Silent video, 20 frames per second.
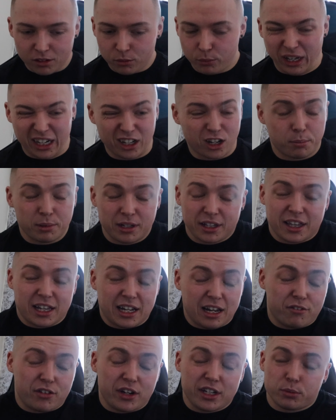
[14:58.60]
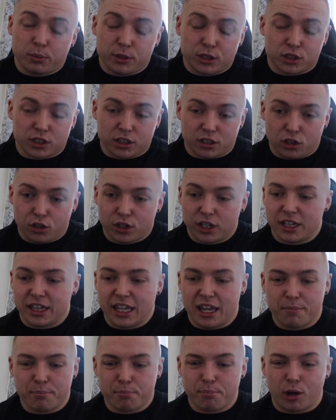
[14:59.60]
We had a couple of deliveries, we just included
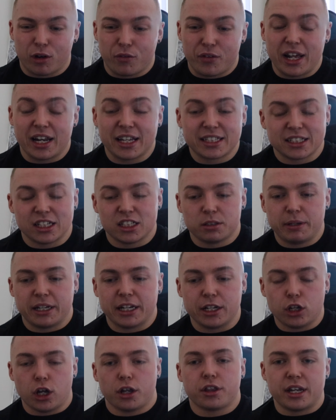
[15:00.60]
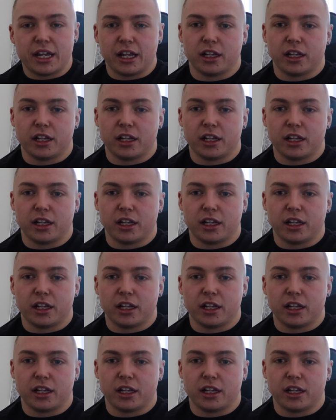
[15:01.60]
them, but realistically speaking nothing